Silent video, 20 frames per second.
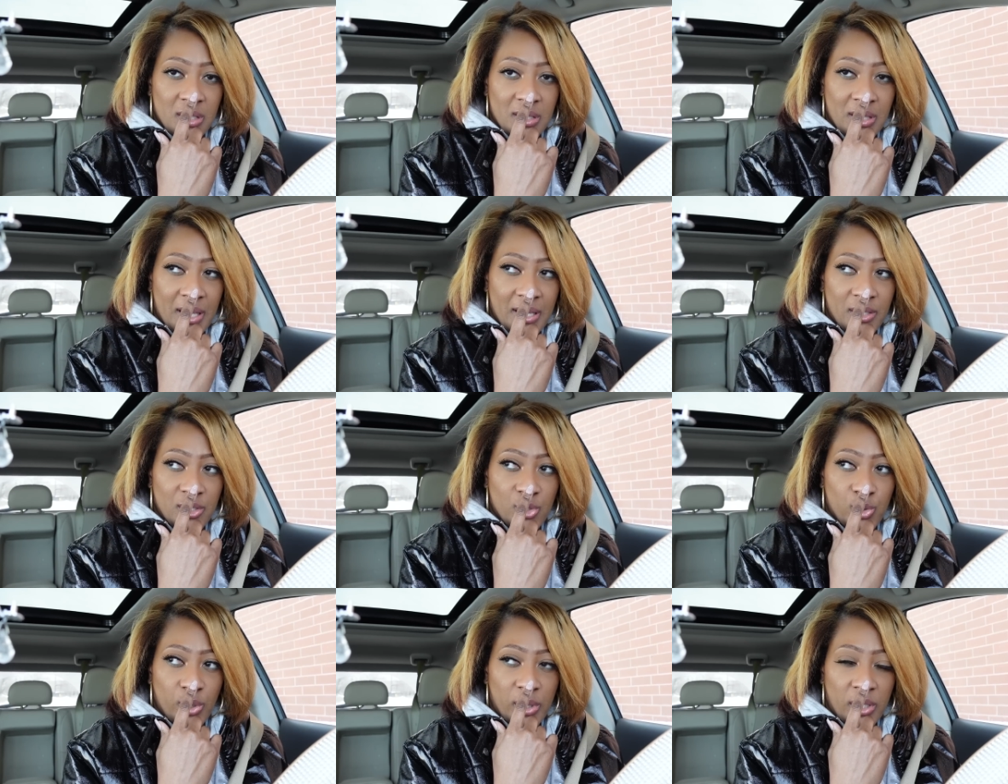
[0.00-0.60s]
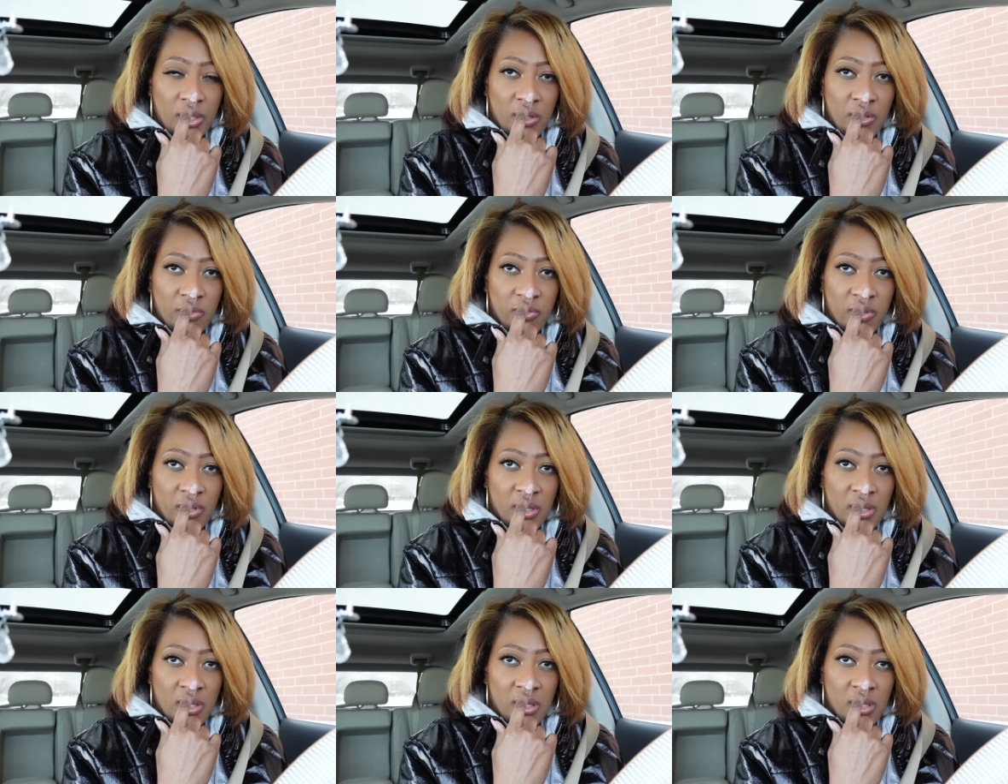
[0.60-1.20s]
it's like 12
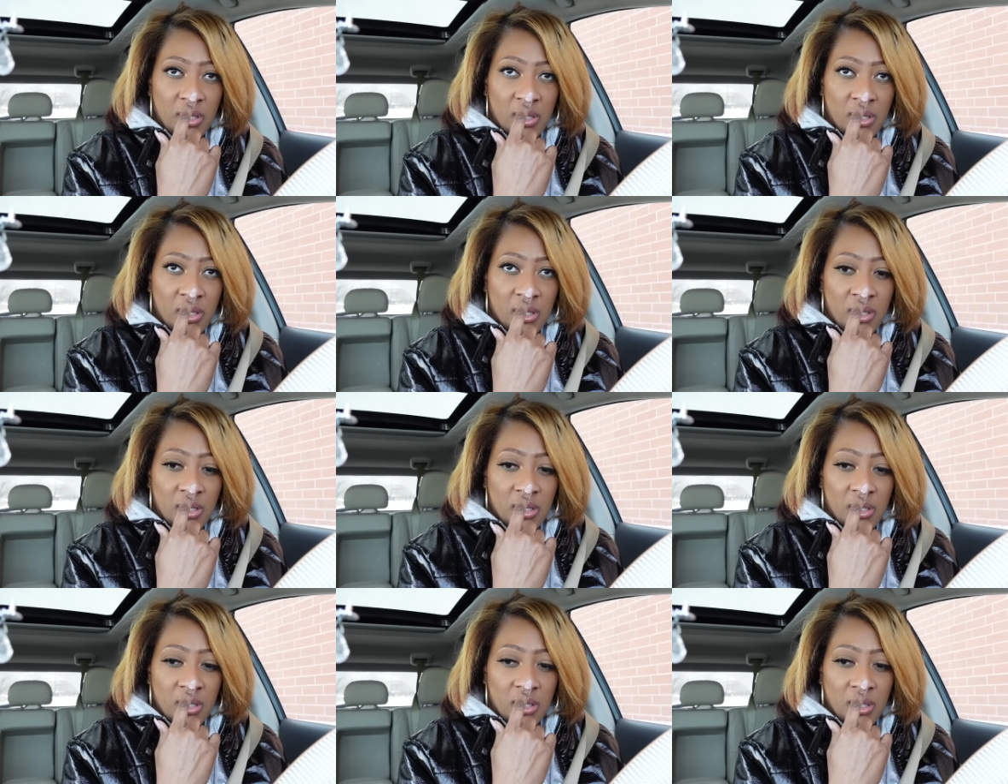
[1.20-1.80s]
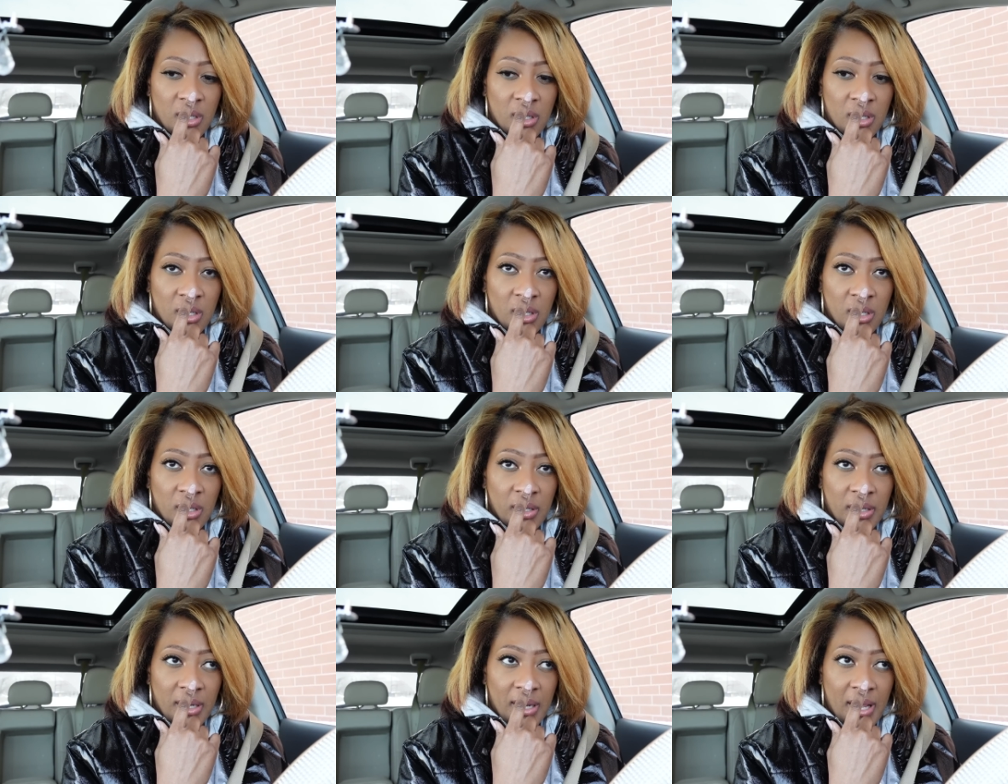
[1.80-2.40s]

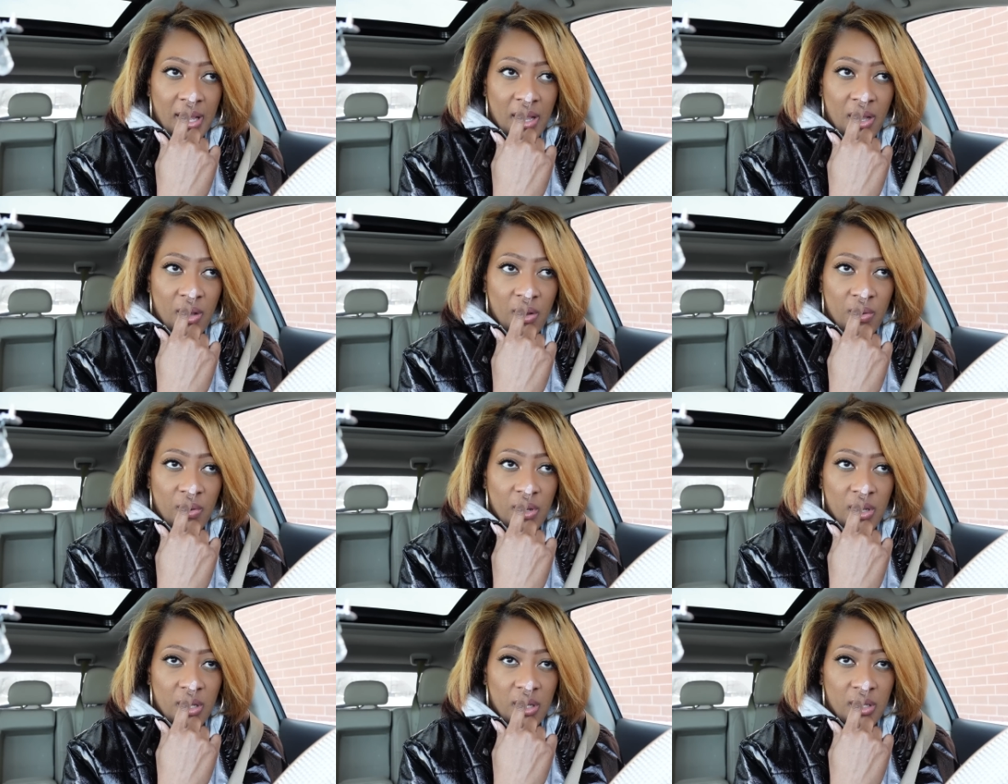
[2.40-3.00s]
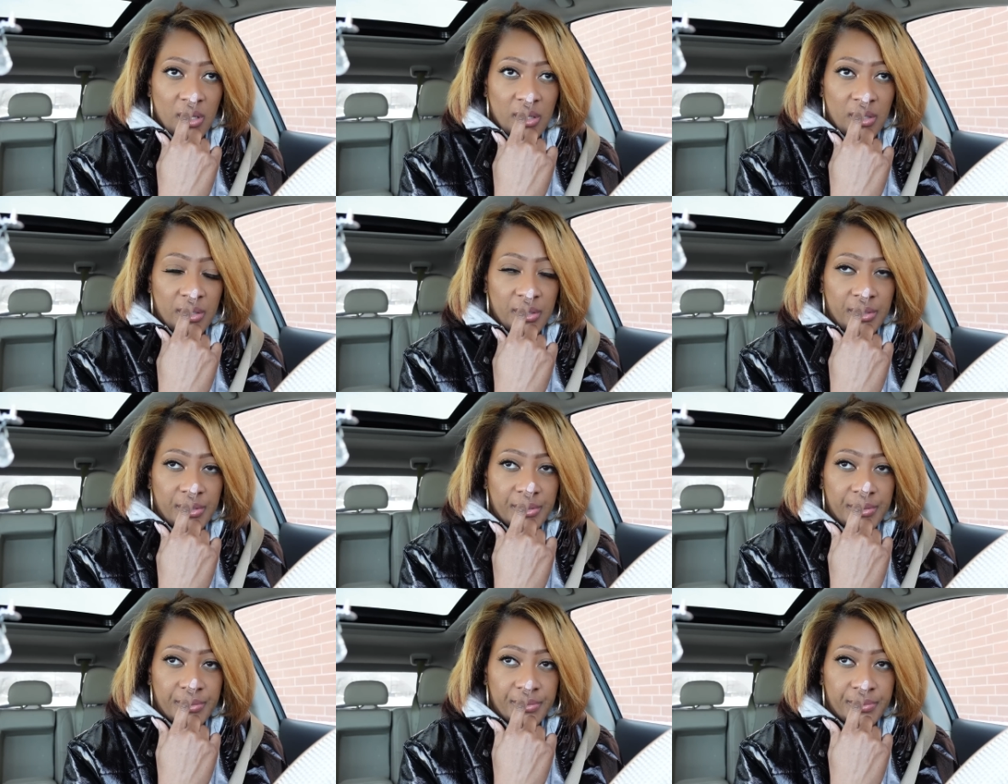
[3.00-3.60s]
now.
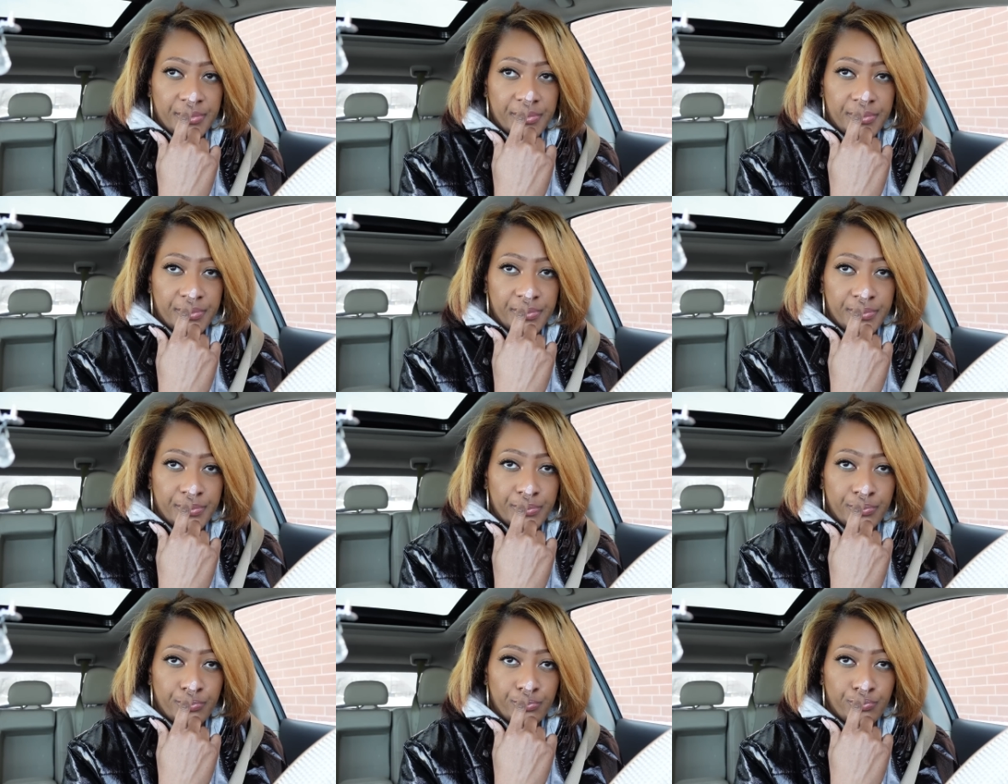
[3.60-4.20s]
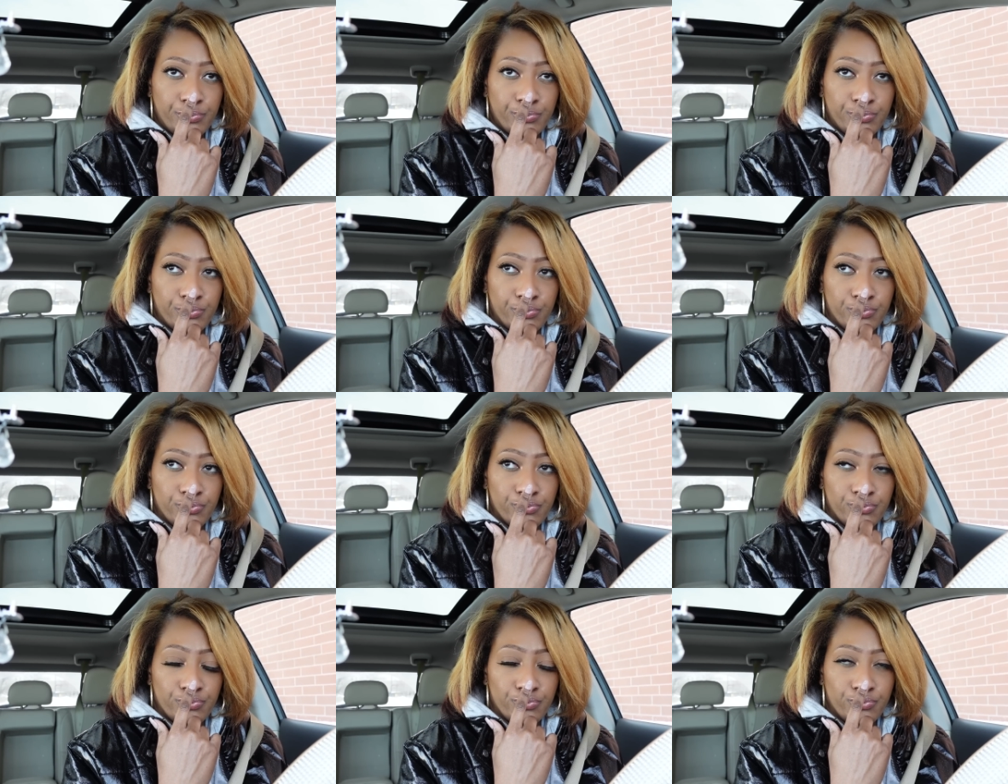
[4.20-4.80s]

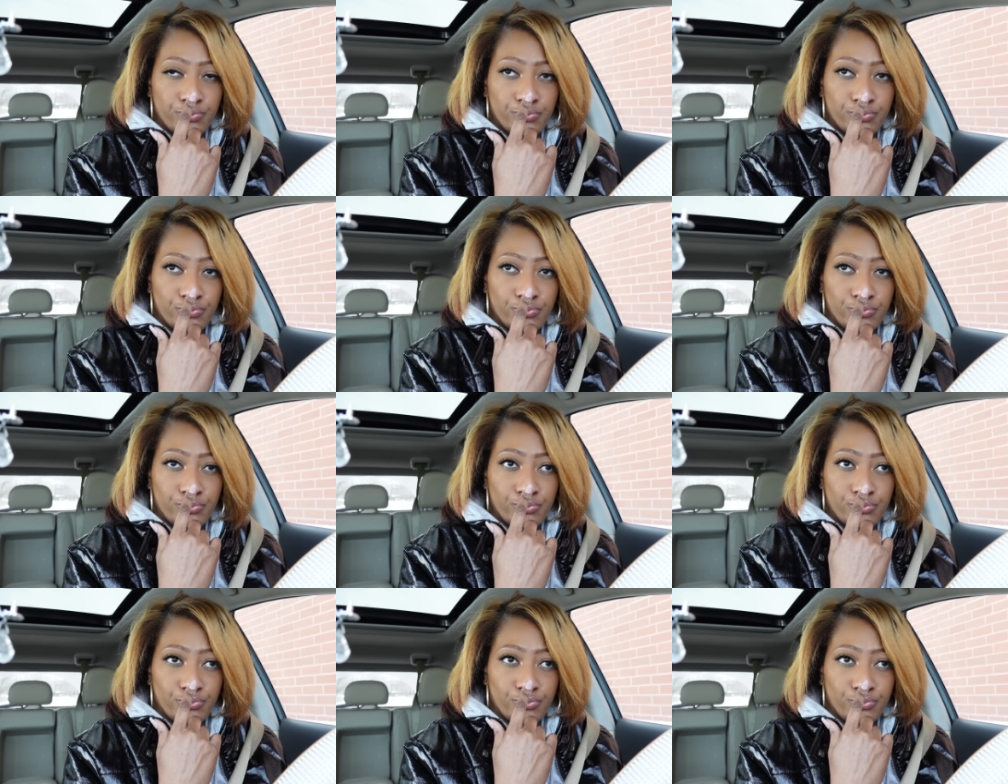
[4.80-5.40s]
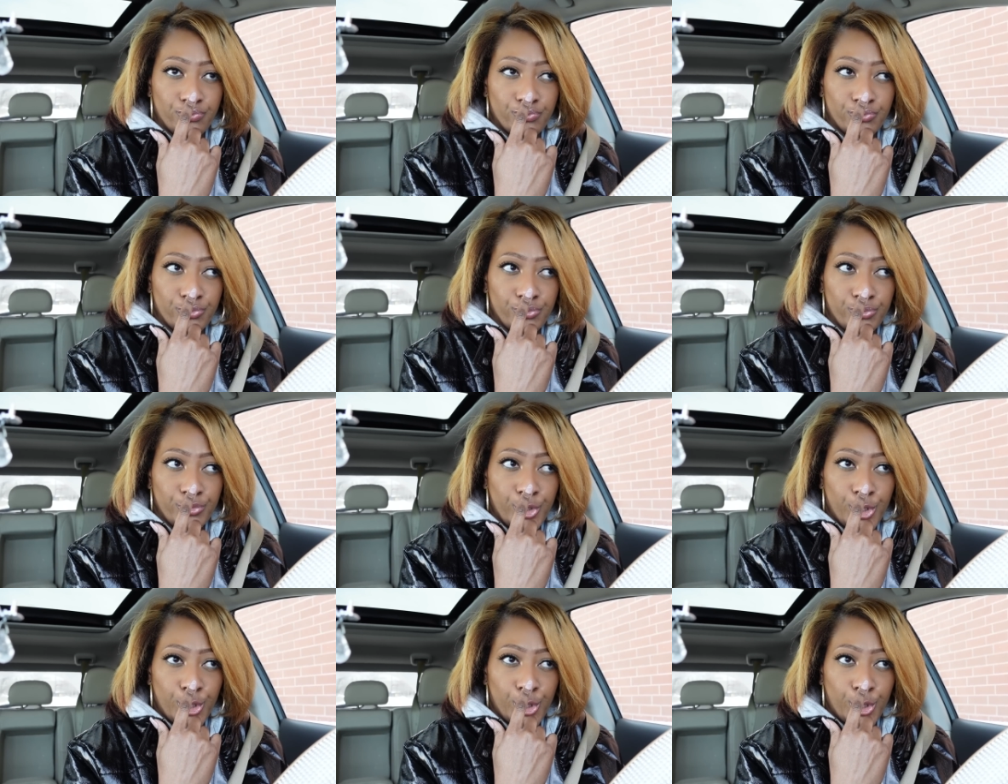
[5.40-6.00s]
Hmm.
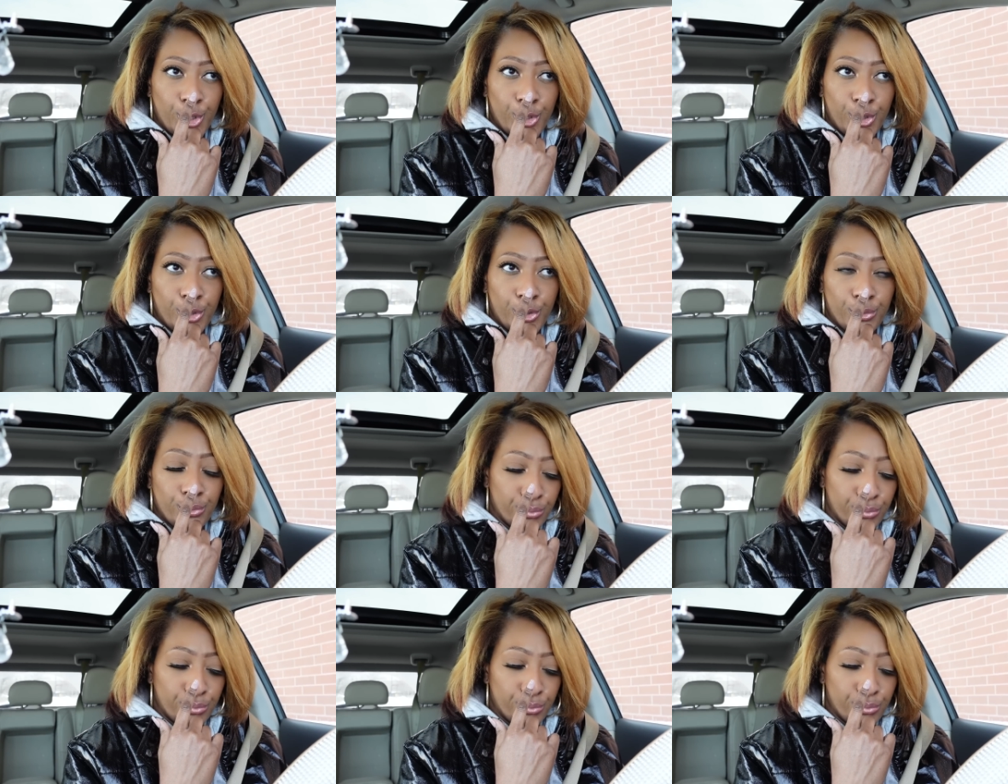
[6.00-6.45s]
Let me think.